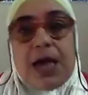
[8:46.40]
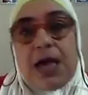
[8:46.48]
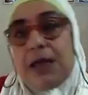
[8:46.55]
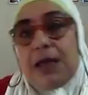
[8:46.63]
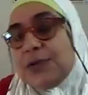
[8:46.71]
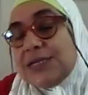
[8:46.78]

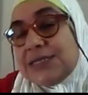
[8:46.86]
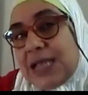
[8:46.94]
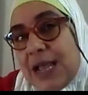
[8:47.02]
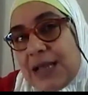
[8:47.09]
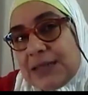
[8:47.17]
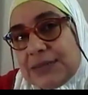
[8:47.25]
And we
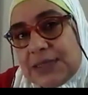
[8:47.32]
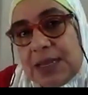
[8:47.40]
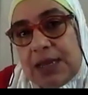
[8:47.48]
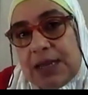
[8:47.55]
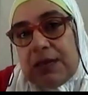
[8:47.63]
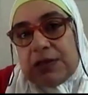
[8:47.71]
said,
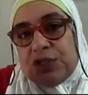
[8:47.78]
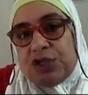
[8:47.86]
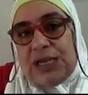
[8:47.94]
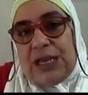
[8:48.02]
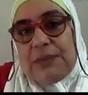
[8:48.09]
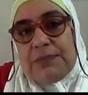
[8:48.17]

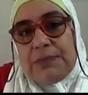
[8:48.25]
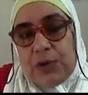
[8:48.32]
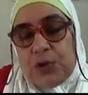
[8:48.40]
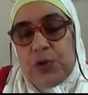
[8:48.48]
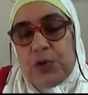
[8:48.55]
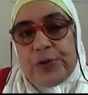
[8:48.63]
Jim,
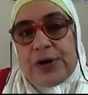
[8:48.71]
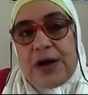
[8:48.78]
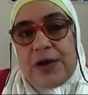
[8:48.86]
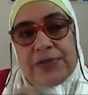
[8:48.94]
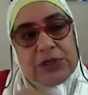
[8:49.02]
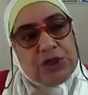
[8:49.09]
when we
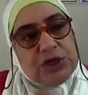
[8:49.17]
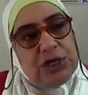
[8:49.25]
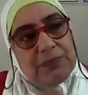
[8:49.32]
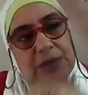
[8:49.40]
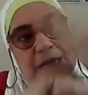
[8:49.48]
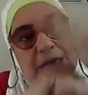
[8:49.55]
pronounce the
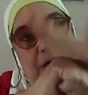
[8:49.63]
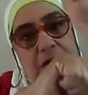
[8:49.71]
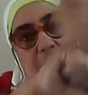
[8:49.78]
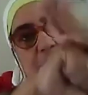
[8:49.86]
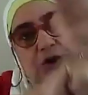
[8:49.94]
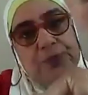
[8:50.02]
Jim,
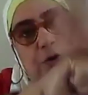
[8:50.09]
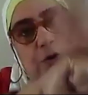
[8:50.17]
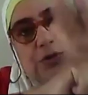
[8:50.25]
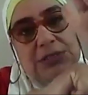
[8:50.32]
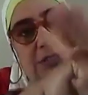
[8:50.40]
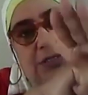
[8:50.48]
articulation
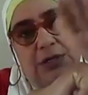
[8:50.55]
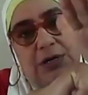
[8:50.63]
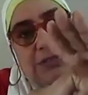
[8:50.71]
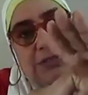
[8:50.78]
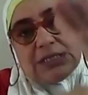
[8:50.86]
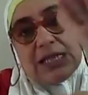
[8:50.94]
point is
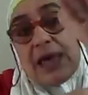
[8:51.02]
closed.